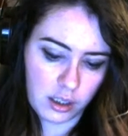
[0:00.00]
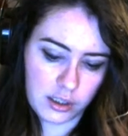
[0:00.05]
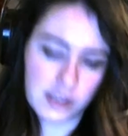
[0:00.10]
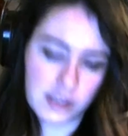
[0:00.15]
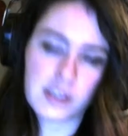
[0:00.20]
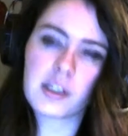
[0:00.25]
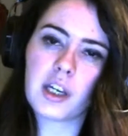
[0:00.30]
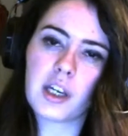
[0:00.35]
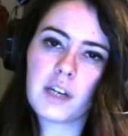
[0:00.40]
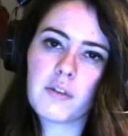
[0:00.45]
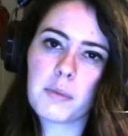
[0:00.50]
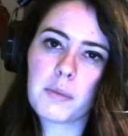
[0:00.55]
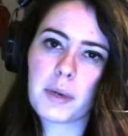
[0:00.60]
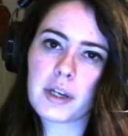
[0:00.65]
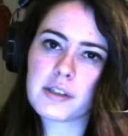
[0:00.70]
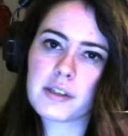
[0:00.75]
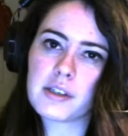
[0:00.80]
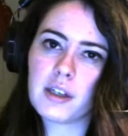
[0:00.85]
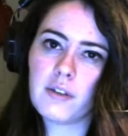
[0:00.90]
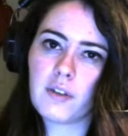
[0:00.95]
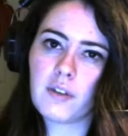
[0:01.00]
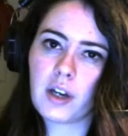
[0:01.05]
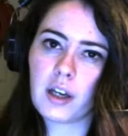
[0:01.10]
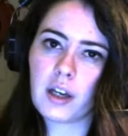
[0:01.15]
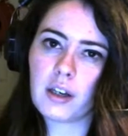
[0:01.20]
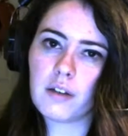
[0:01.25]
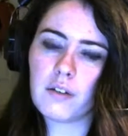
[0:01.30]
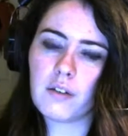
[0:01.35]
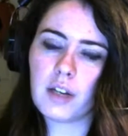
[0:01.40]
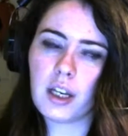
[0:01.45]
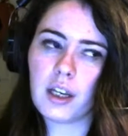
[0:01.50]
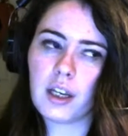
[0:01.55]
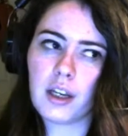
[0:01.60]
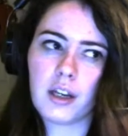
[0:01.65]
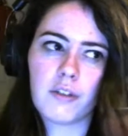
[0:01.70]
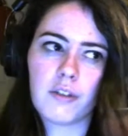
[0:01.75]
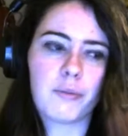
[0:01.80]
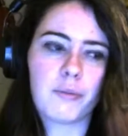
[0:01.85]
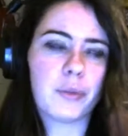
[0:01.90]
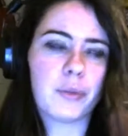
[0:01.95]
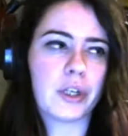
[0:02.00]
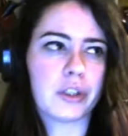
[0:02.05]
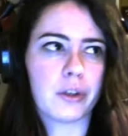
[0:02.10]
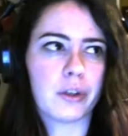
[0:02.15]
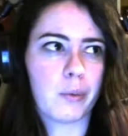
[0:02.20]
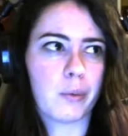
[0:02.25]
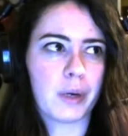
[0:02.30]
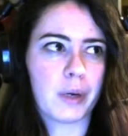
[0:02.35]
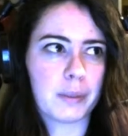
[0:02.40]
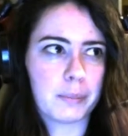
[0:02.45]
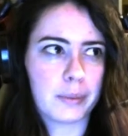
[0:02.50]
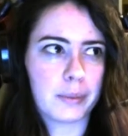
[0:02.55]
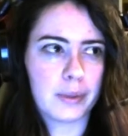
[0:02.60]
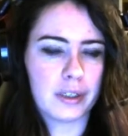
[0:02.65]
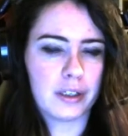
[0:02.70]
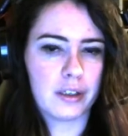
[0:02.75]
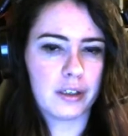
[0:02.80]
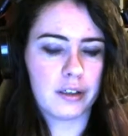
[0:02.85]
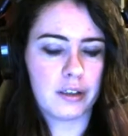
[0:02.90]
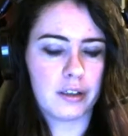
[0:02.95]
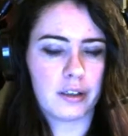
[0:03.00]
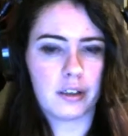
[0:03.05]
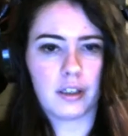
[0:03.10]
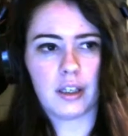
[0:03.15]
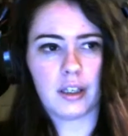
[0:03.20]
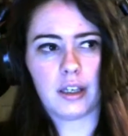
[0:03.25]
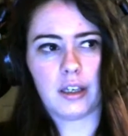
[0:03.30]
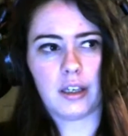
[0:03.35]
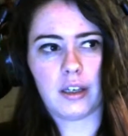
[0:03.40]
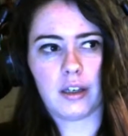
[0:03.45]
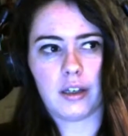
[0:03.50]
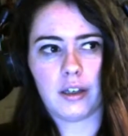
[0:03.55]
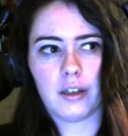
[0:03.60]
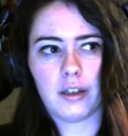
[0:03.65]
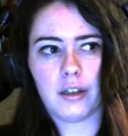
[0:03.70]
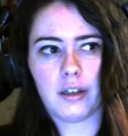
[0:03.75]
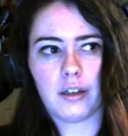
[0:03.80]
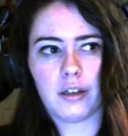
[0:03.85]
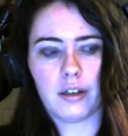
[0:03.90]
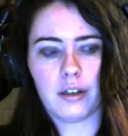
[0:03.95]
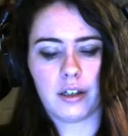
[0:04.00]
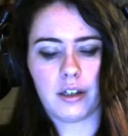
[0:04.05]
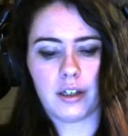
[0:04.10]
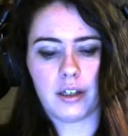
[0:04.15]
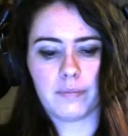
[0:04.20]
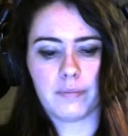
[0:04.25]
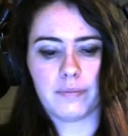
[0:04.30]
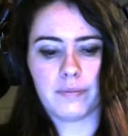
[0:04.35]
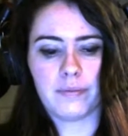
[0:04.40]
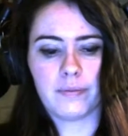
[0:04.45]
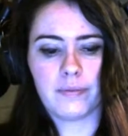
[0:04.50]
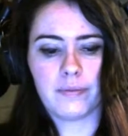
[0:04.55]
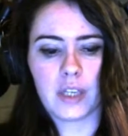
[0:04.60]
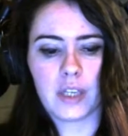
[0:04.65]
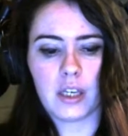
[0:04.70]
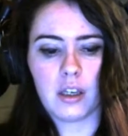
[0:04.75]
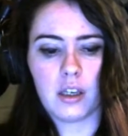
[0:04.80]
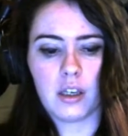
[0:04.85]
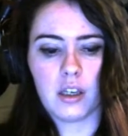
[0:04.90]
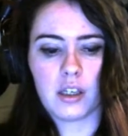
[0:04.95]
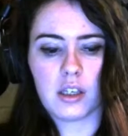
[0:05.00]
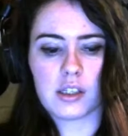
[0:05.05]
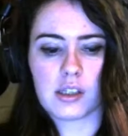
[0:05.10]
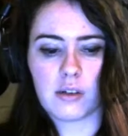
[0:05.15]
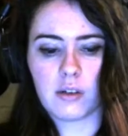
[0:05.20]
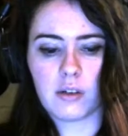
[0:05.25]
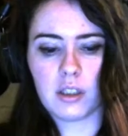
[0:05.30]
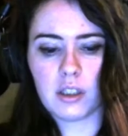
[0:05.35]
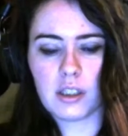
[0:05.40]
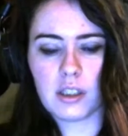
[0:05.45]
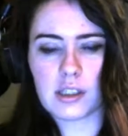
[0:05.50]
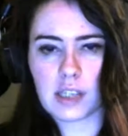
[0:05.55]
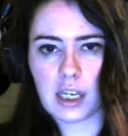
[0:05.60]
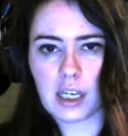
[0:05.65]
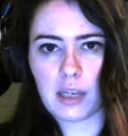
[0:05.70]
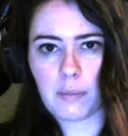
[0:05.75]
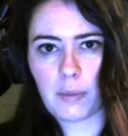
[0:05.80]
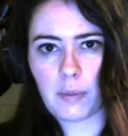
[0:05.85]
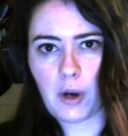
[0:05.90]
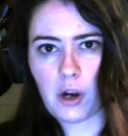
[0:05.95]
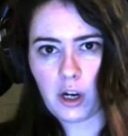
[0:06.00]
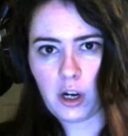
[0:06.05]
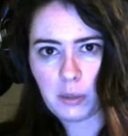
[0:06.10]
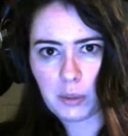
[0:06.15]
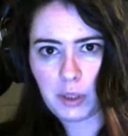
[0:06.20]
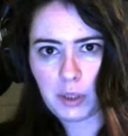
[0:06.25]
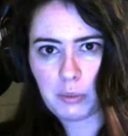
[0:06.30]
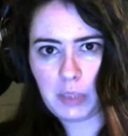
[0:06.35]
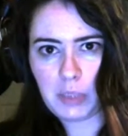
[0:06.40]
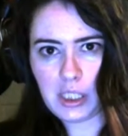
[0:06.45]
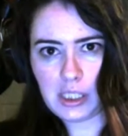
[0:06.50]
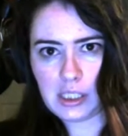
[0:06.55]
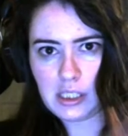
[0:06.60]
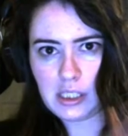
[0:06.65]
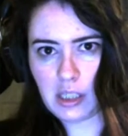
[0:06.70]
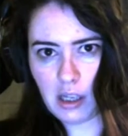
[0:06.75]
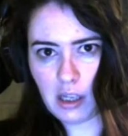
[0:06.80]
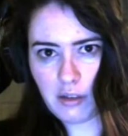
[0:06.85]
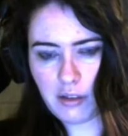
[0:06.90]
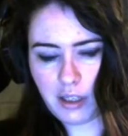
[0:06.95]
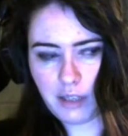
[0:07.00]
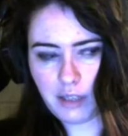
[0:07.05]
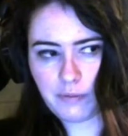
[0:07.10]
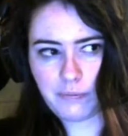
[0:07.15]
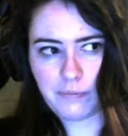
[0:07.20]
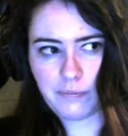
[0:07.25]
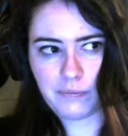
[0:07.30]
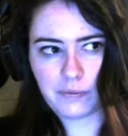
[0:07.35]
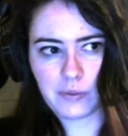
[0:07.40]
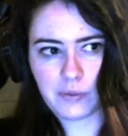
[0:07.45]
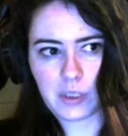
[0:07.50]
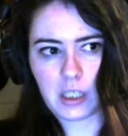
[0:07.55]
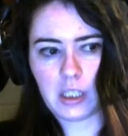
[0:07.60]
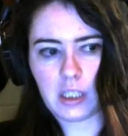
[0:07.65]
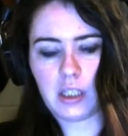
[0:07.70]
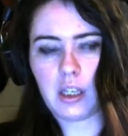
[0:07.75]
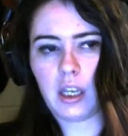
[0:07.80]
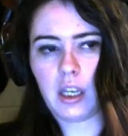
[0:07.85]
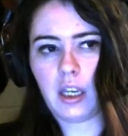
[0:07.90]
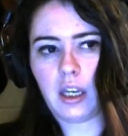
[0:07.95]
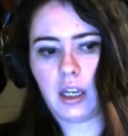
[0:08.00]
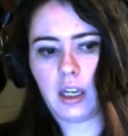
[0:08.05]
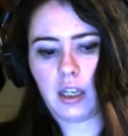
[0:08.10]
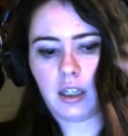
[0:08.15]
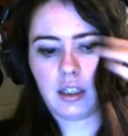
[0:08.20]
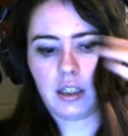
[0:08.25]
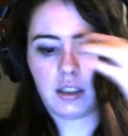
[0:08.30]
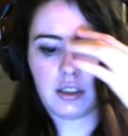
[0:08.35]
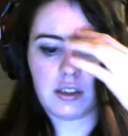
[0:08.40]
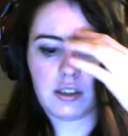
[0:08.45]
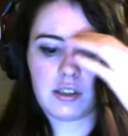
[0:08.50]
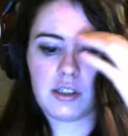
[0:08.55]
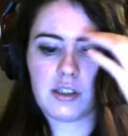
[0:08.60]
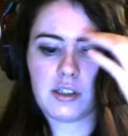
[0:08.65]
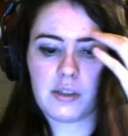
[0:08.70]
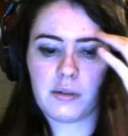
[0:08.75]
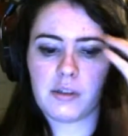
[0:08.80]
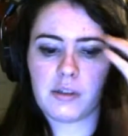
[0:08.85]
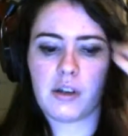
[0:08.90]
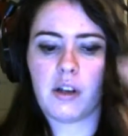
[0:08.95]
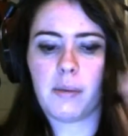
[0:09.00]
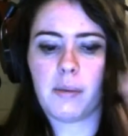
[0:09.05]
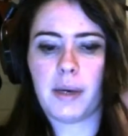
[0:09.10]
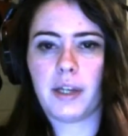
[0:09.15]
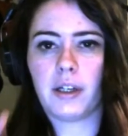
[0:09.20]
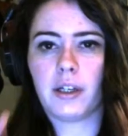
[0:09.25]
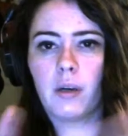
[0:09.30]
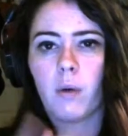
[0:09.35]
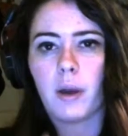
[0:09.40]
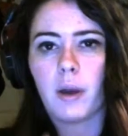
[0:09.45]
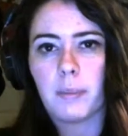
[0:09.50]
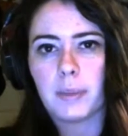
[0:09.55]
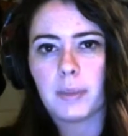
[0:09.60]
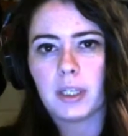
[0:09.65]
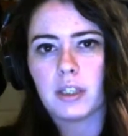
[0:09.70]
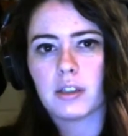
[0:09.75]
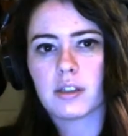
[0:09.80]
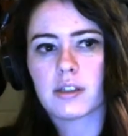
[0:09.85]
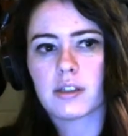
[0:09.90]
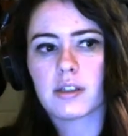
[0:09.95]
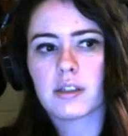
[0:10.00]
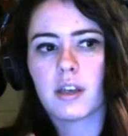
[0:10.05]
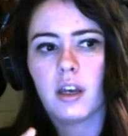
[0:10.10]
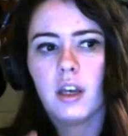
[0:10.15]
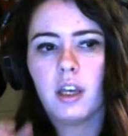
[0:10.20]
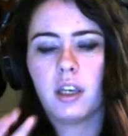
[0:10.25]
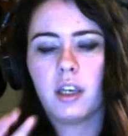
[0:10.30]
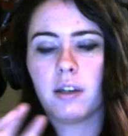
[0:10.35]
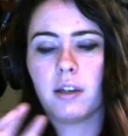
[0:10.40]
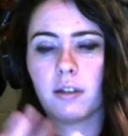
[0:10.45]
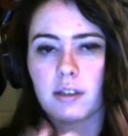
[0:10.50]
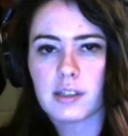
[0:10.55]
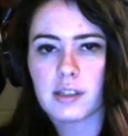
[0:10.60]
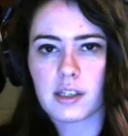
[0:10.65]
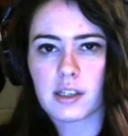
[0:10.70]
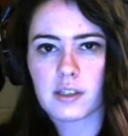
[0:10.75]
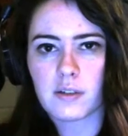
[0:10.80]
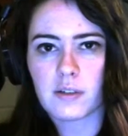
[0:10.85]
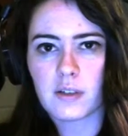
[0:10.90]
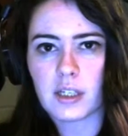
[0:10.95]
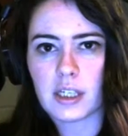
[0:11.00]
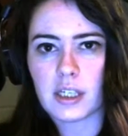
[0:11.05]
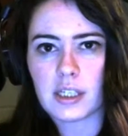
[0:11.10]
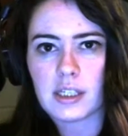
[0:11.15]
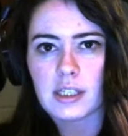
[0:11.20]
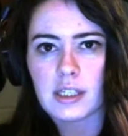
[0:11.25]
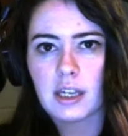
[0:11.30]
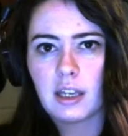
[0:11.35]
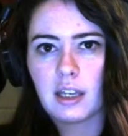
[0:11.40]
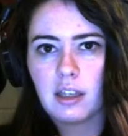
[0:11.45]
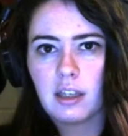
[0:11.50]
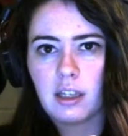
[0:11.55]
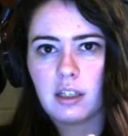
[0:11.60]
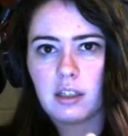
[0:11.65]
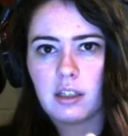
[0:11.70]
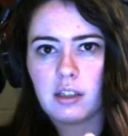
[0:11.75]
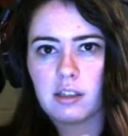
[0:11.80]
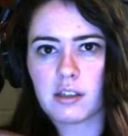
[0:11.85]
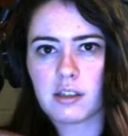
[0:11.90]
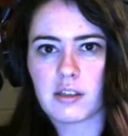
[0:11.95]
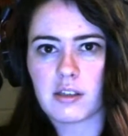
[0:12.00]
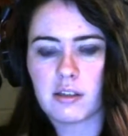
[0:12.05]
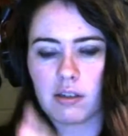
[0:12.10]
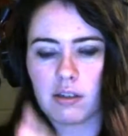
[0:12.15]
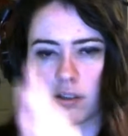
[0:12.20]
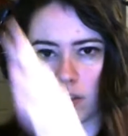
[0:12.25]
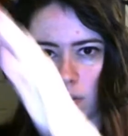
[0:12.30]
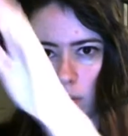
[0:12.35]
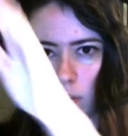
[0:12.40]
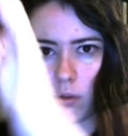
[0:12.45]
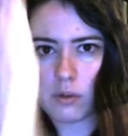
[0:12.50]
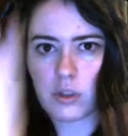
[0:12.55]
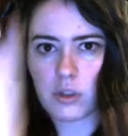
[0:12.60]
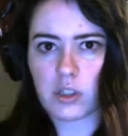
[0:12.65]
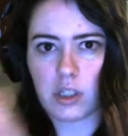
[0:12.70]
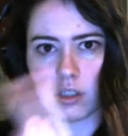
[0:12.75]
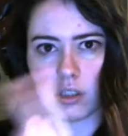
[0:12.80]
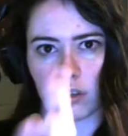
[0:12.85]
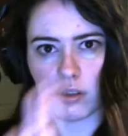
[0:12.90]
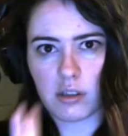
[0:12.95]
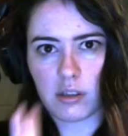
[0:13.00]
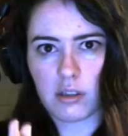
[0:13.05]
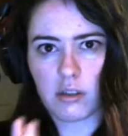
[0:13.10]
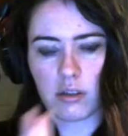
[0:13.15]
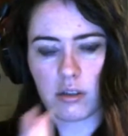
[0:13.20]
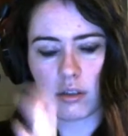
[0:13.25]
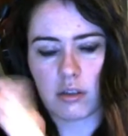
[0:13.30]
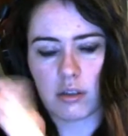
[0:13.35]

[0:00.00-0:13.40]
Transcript: This is kind of a positive and kind of a negative, but the weapon and, so in this game, armor means nothing. And so it's all about your weapons, your accessories, and then this soul shield.